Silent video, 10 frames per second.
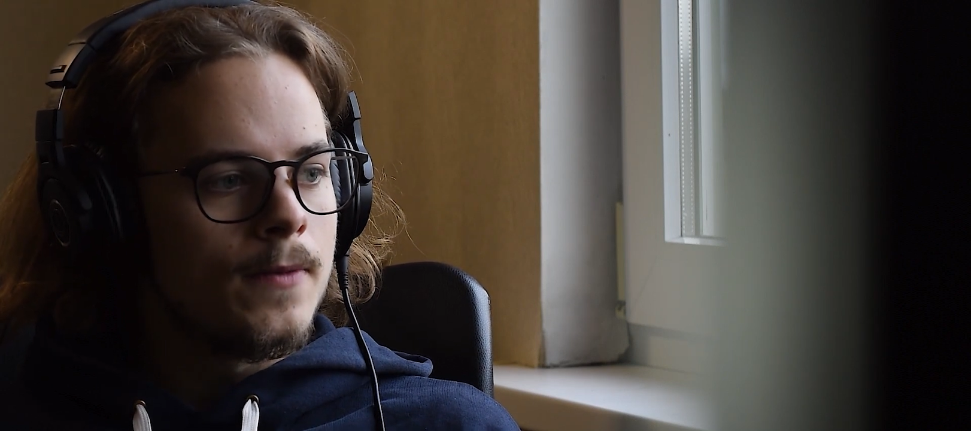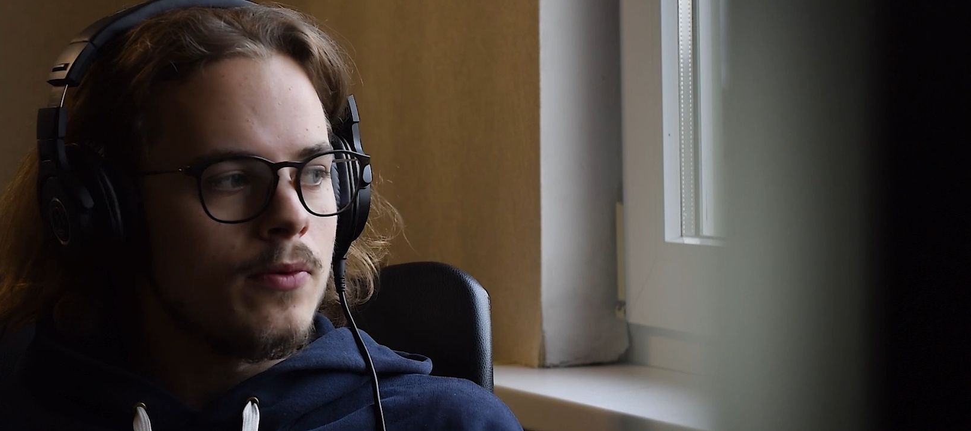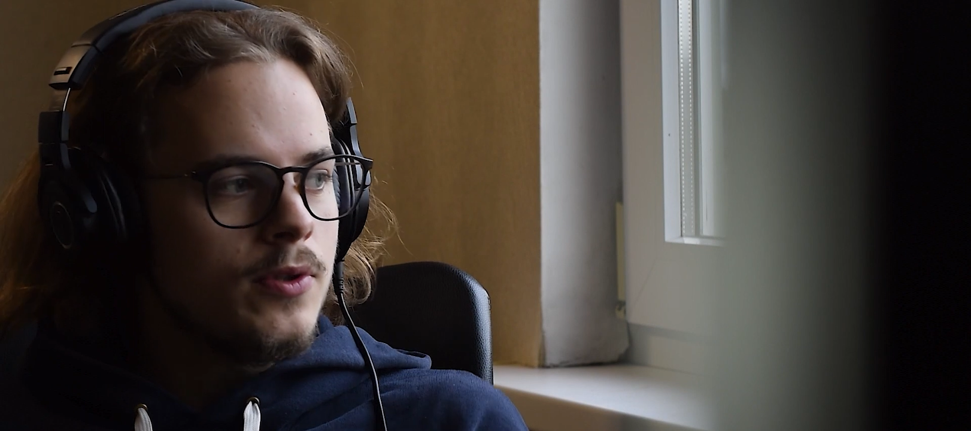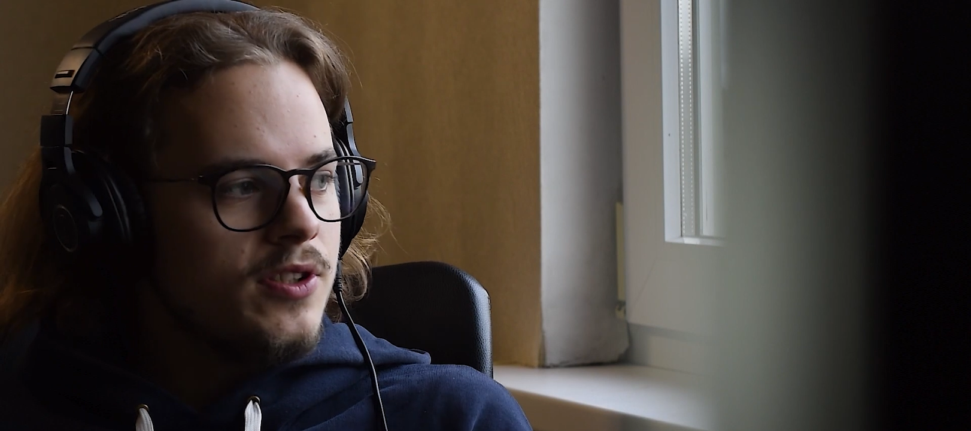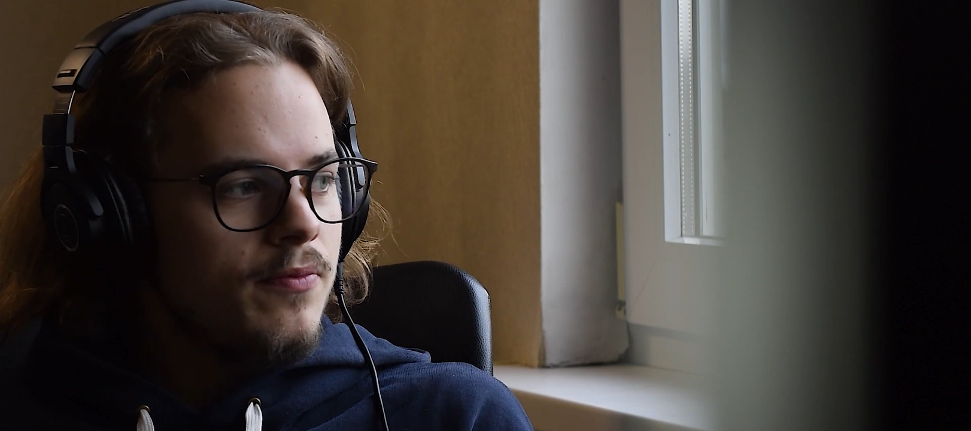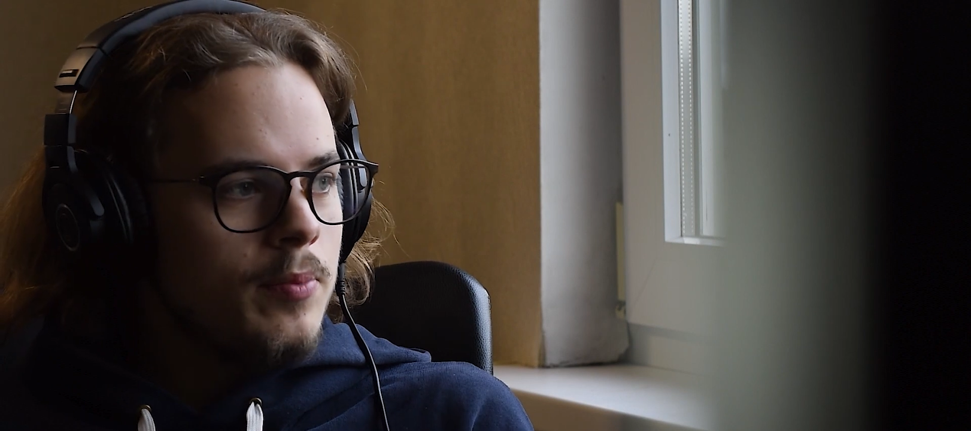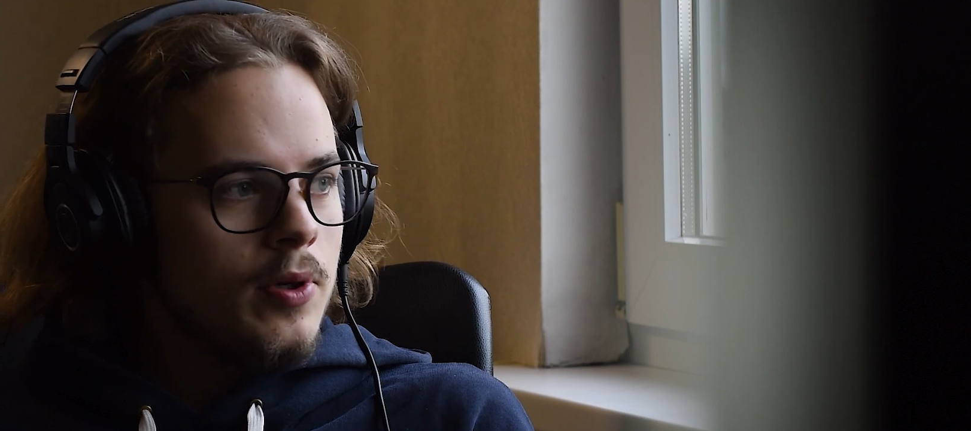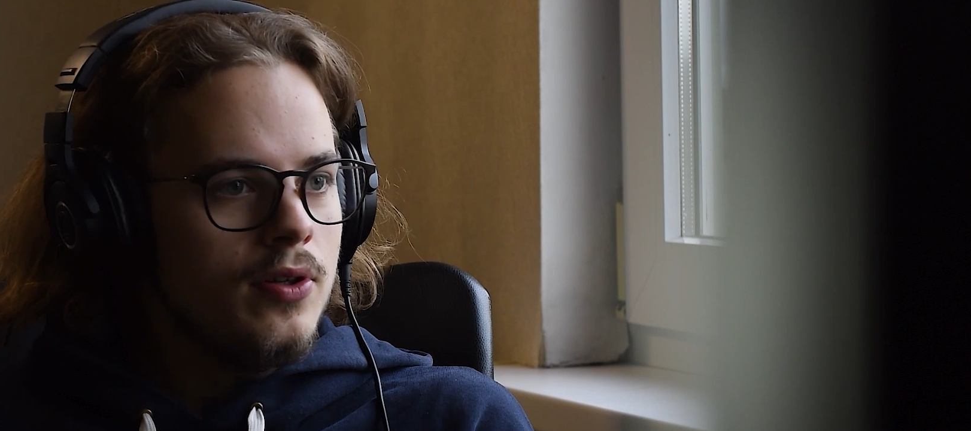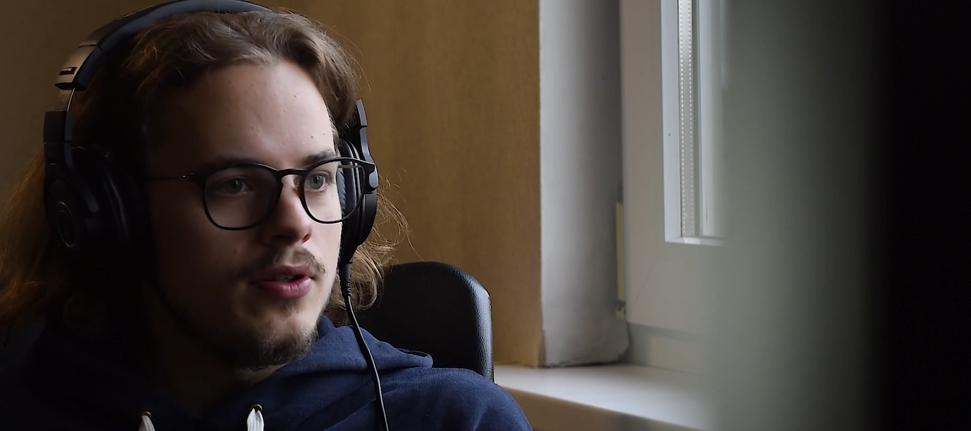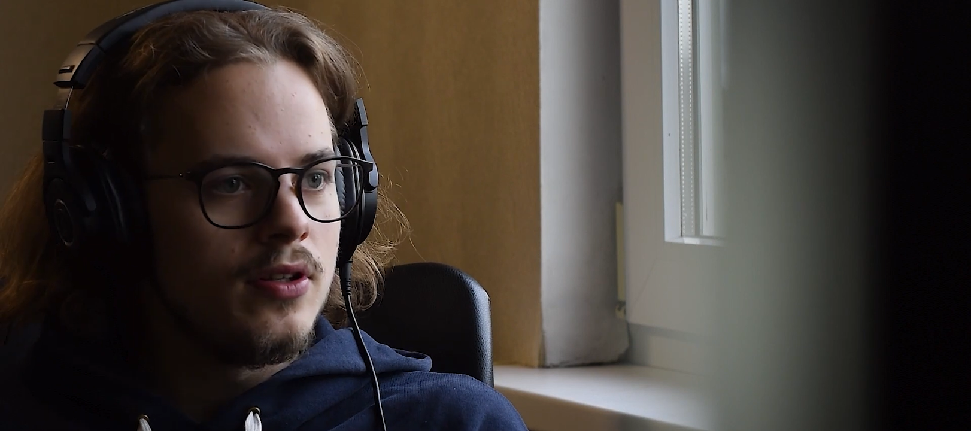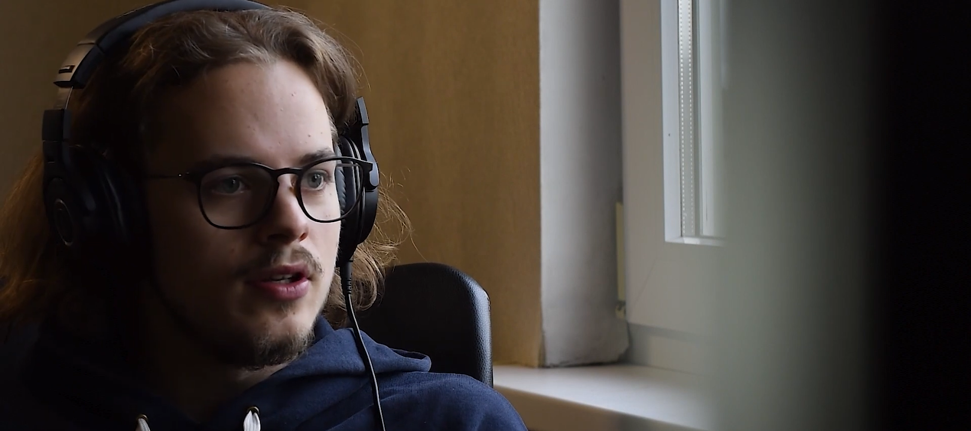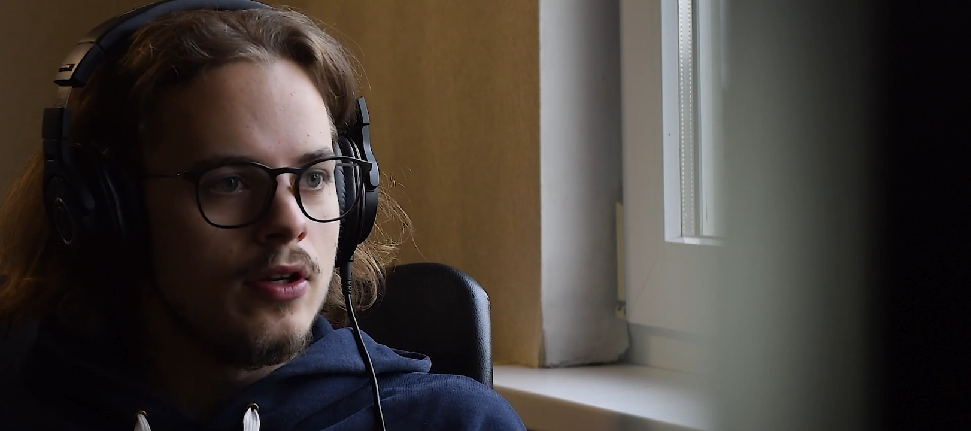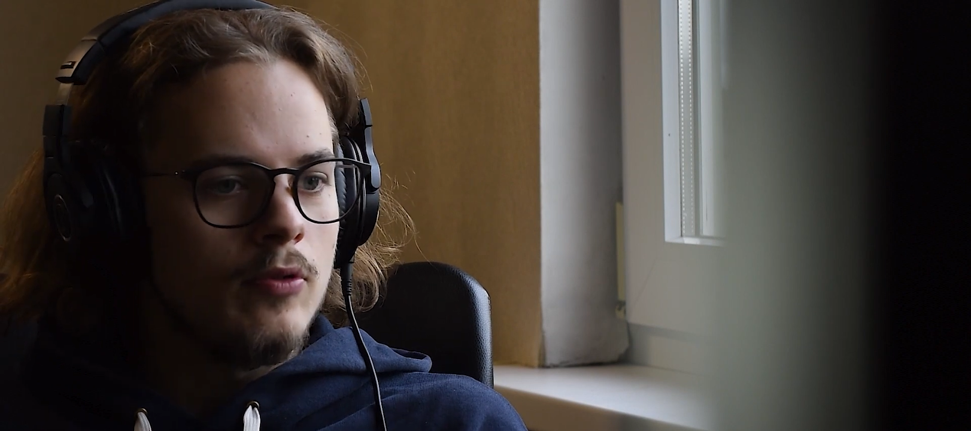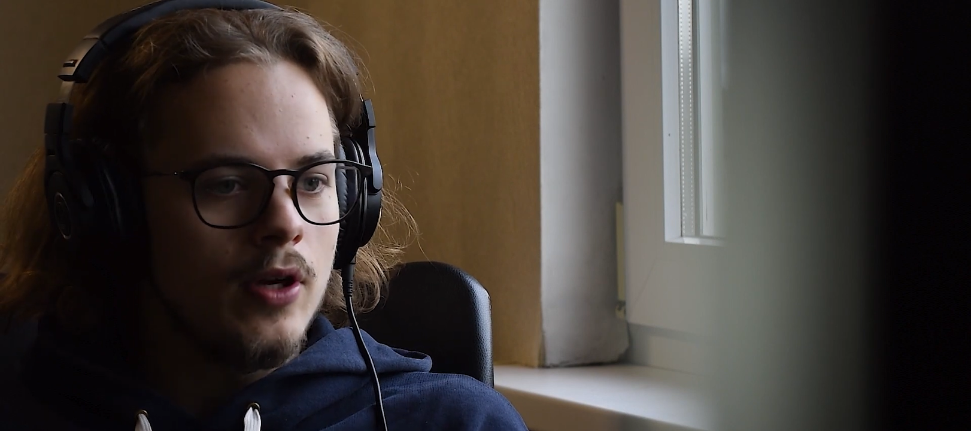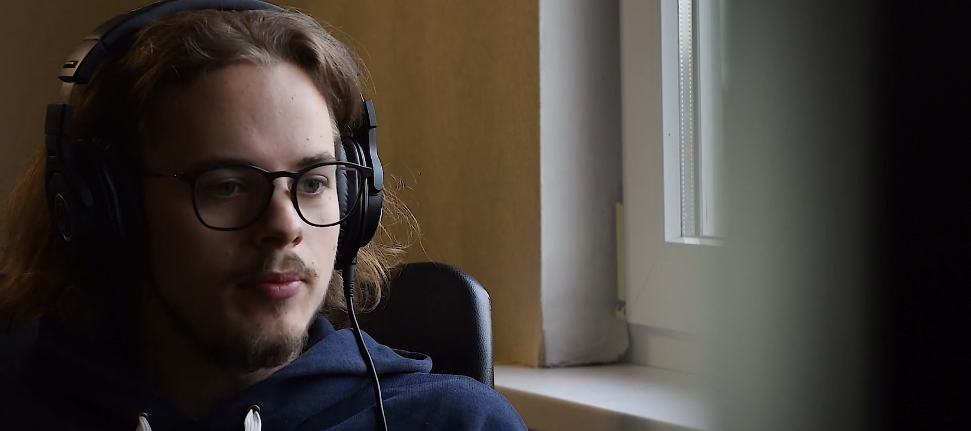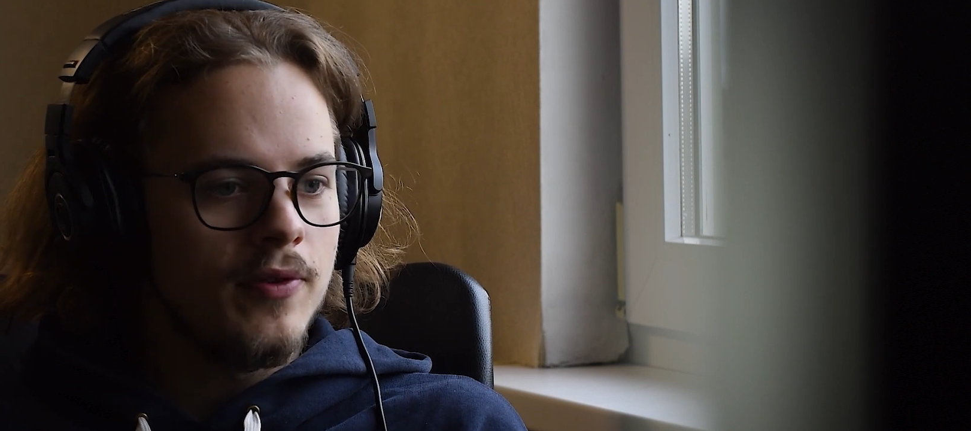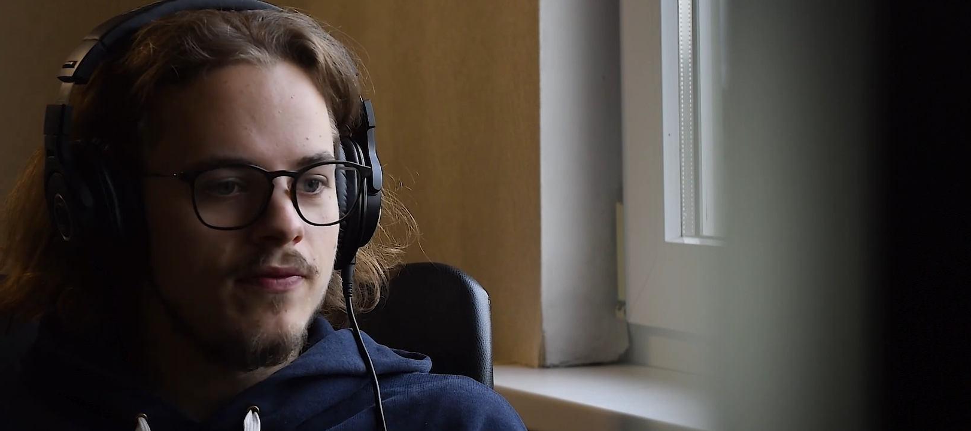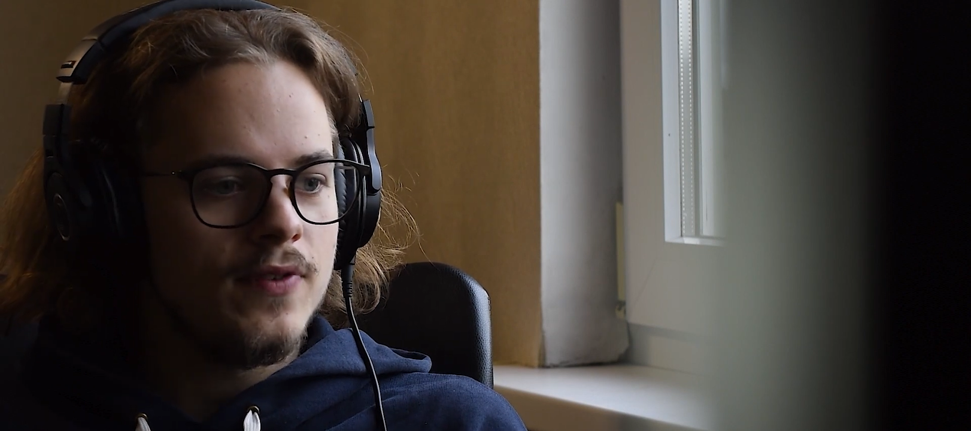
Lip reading: What's the point? Why am I